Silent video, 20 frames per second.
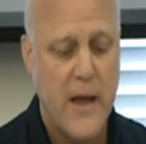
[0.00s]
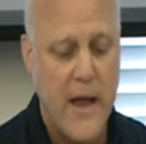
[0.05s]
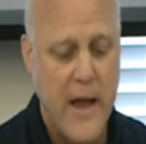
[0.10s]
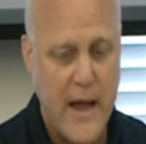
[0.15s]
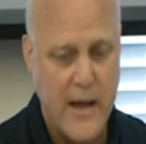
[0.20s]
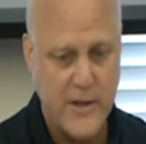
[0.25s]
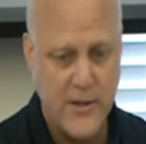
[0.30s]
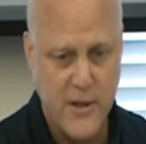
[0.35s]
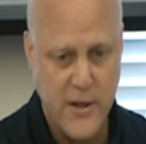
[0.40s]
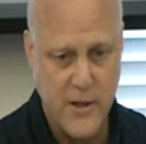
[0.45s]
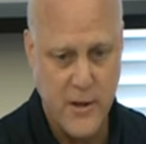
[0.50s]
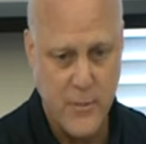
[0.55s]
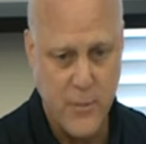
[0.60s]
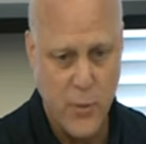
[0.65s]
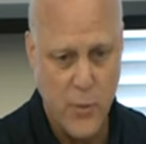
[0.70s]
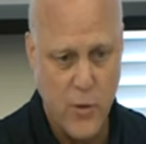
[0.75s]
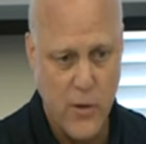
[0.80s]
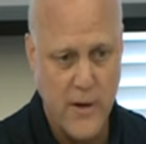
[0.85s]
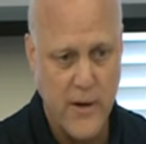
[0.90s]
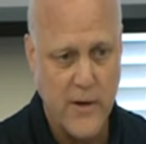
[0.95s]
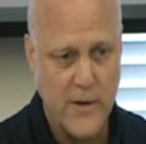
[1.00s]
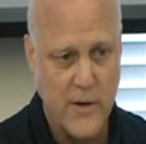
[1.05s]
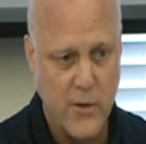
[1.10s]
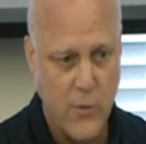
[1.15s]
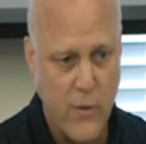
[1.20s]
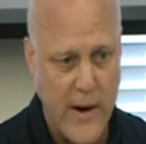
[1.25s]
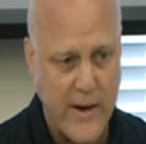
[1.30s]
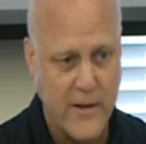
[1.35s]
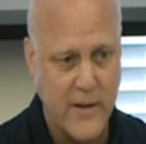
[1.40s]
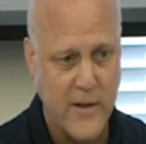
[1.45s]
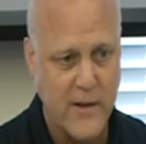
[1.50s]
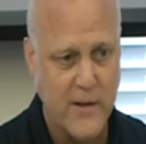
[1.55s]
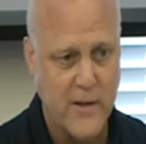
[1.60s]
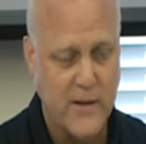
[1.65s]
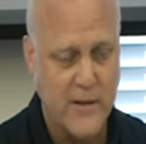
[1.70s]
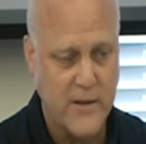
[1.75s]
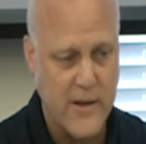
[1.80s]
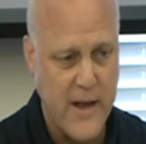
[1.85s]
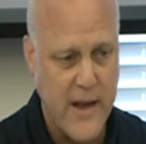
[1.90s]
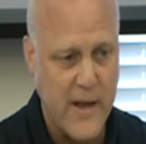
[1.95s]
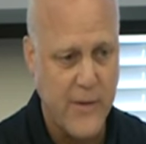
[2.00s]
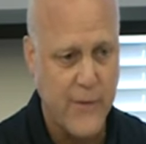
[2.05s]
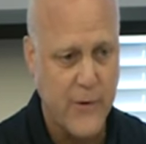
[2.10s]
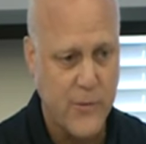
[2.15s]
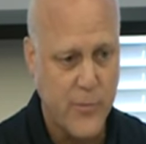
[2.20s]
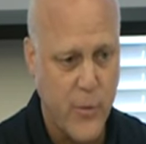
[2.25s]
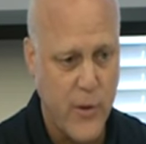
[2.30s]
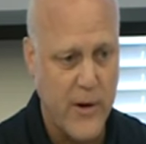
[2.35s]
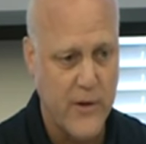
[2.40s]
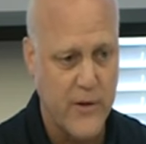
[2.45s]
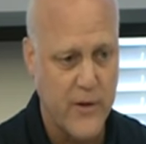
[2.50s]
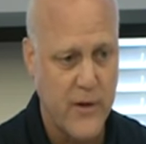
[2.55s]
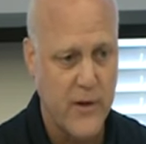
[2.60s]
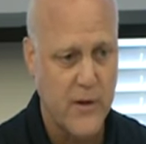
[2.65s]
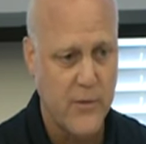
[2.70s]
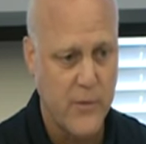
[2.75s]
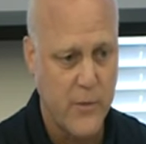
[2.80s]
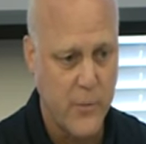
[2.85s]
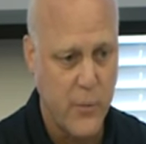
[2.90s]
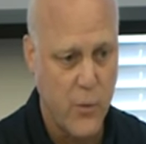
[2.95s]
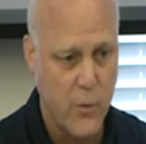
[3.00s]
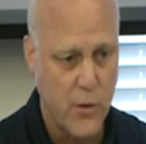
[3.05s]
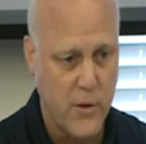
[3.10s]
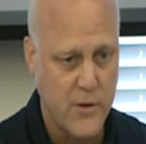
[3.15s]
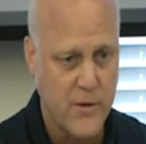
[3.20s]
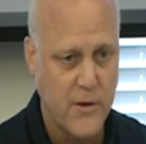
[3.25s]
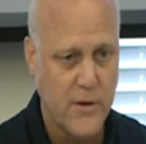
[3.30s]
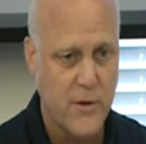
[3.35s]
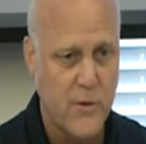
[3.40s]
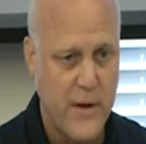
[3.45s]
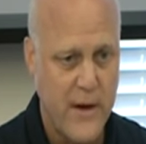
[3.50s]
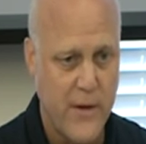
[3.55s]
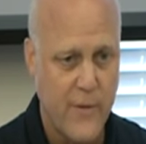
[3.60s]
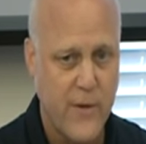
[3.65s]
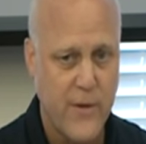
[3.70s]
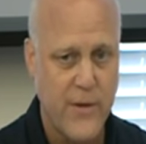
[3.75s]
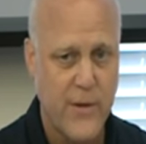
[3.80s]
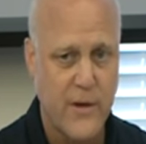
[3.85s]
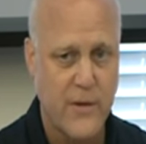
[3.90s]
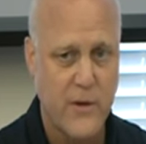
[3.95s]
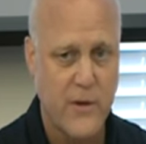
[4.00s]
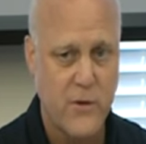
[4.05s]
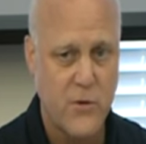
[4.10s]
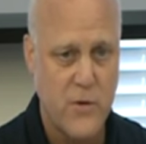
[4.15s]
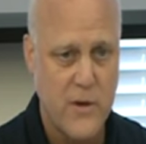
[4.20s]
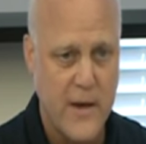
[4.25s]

asking the board and directing the staff as president of the board to do everything that you